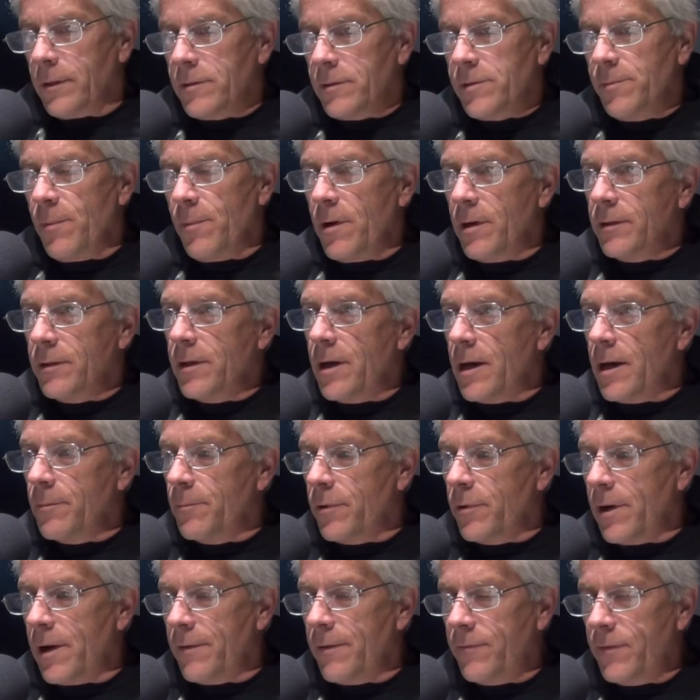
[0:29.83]
small
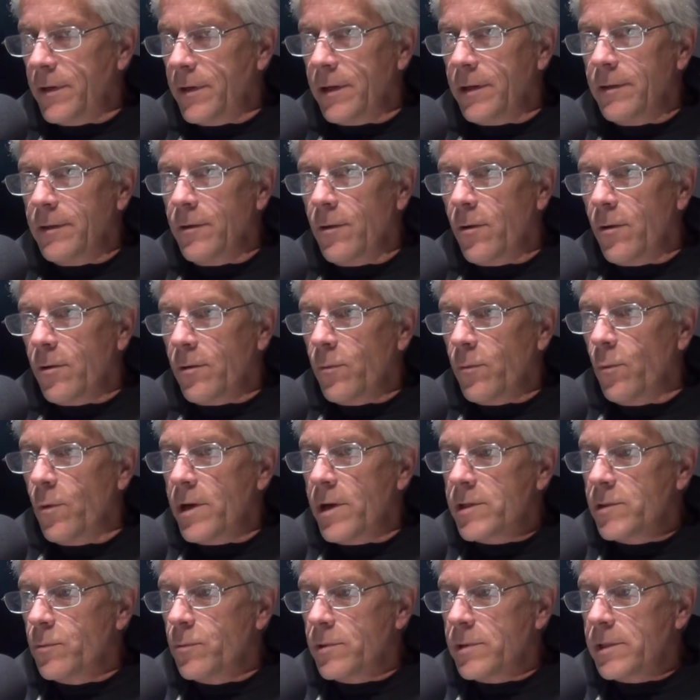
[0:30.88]
nonprofit in
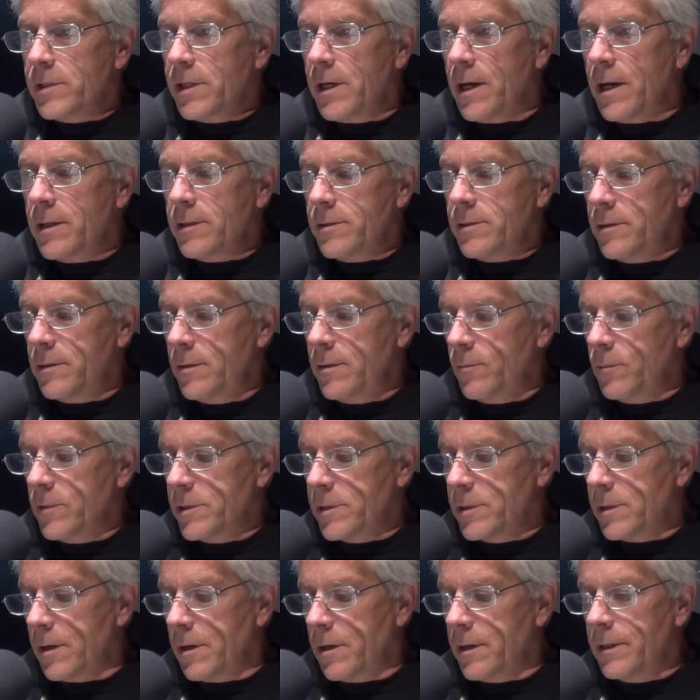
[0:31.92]
northwest Wisconsin. We
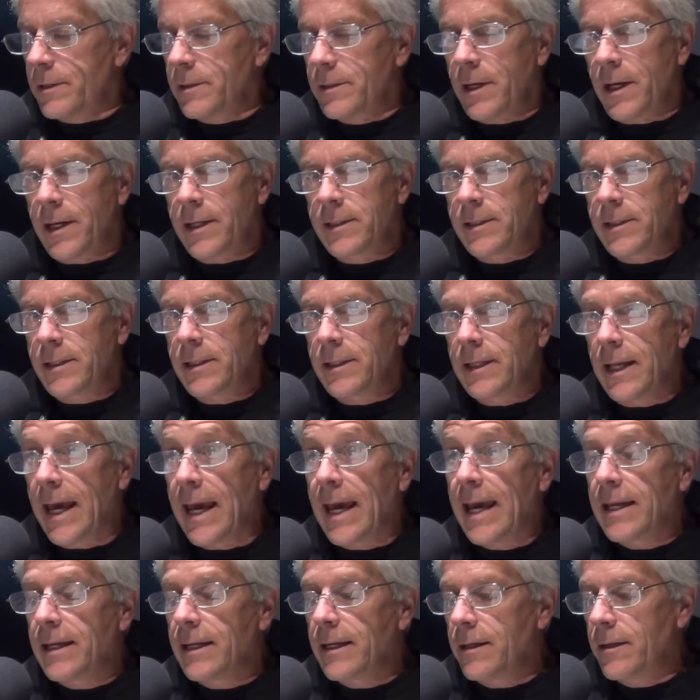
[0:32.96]
started in
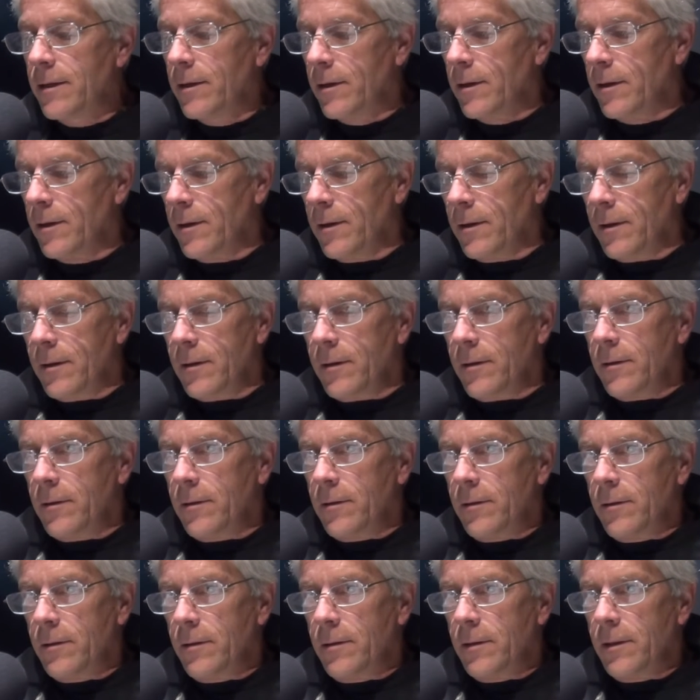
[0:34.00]
1980
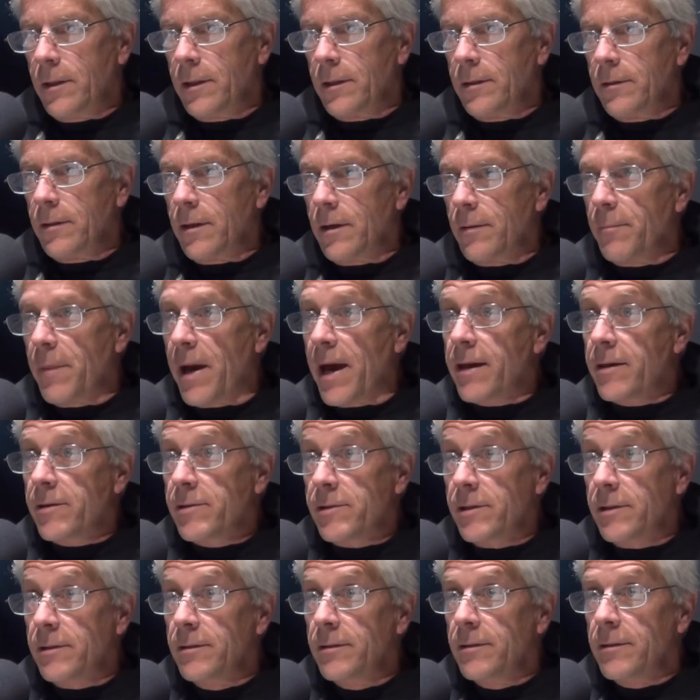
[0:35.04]
in
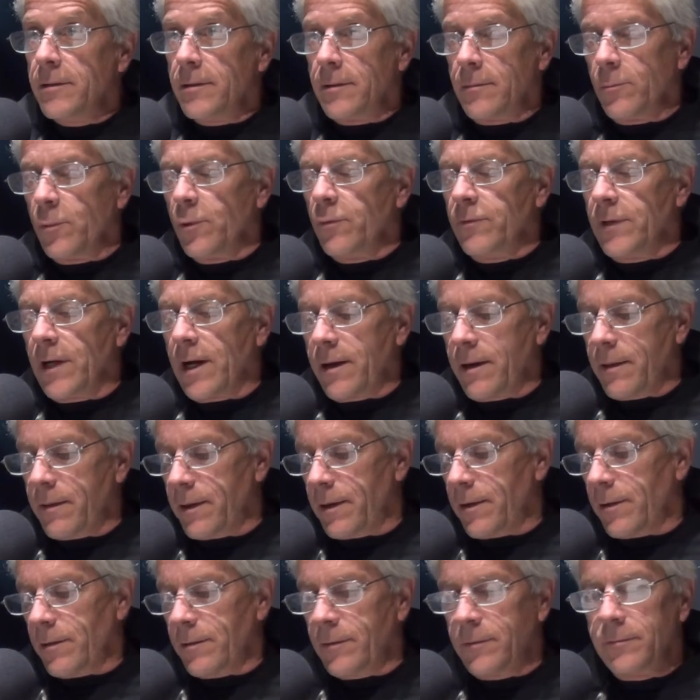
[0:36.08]
Madison, moved out of
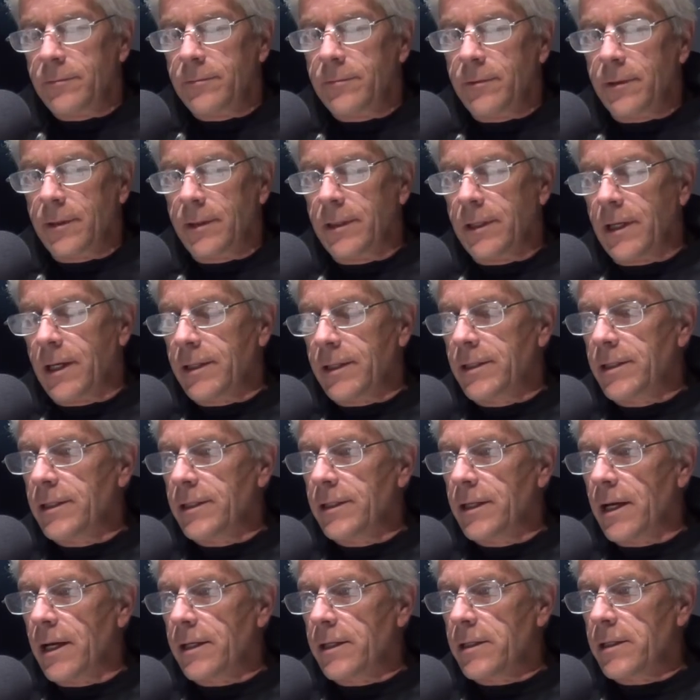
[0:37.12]
there in
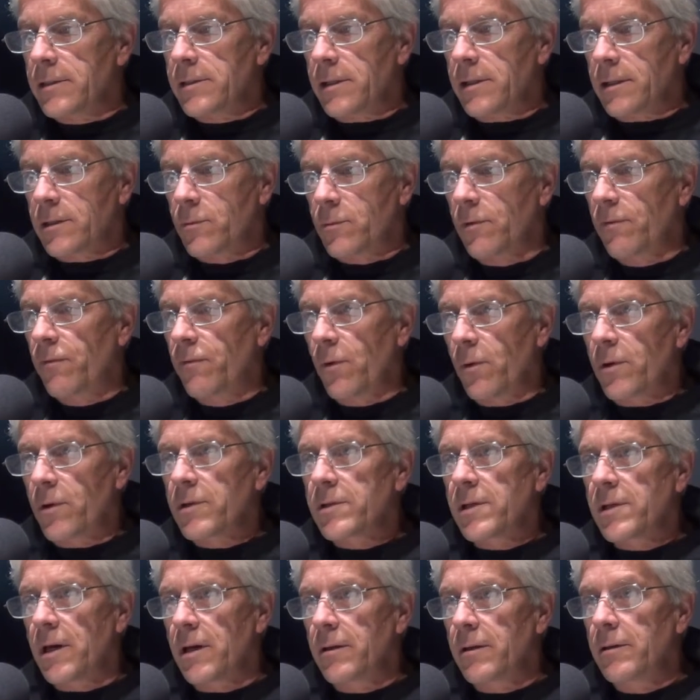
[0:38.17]
1996. We
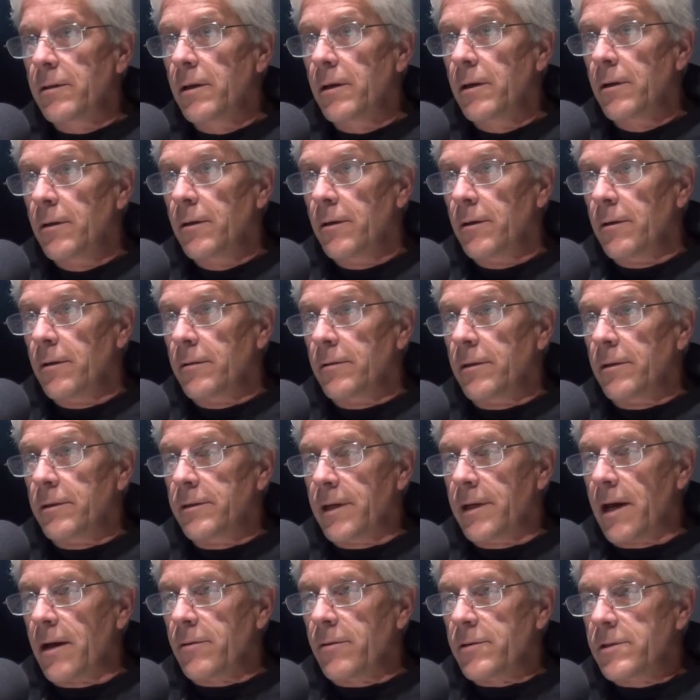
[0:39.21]
focus on the
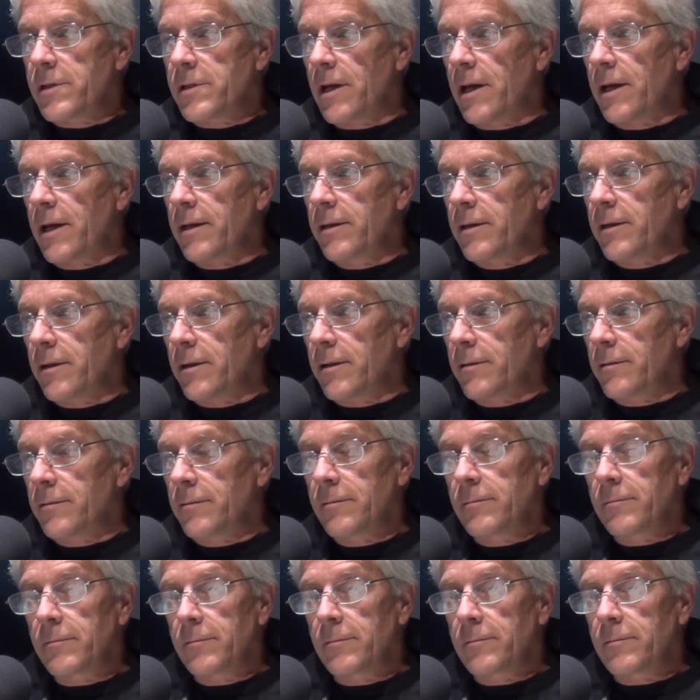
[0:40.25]
downside
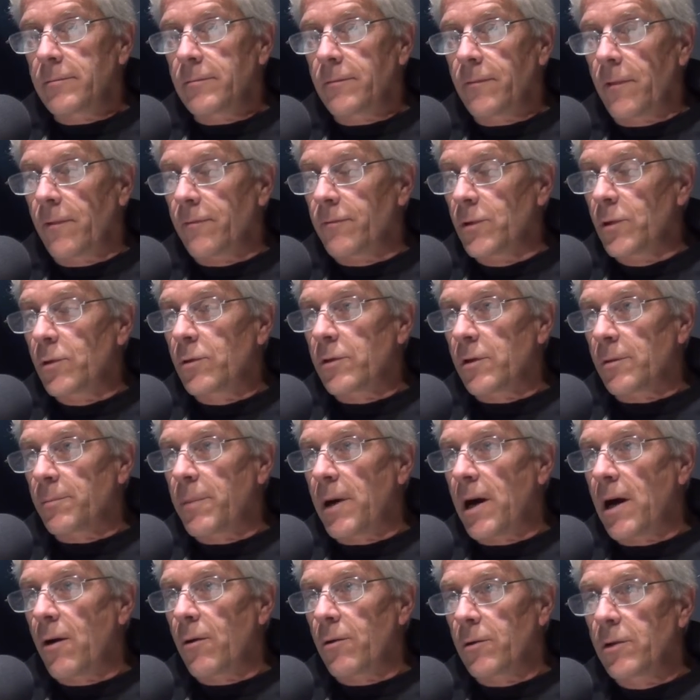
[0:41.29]
of nuclear
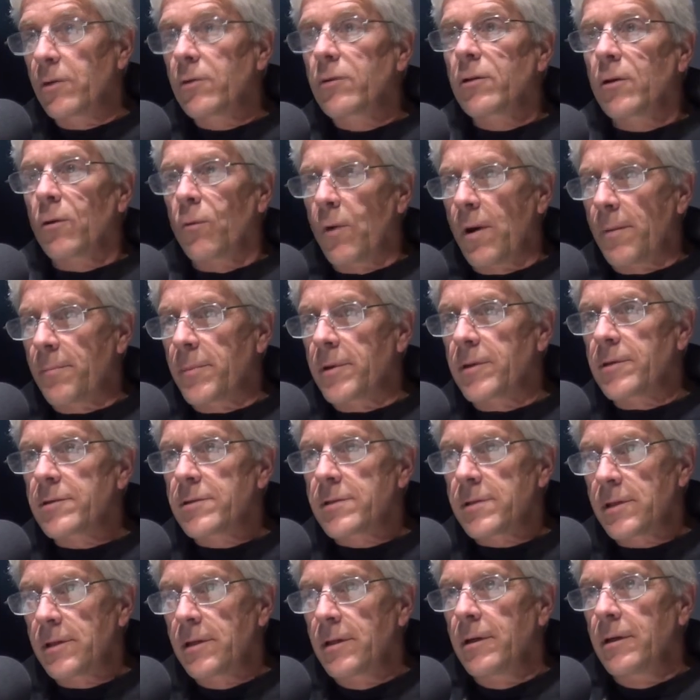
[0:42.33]
power, nuclear weapons,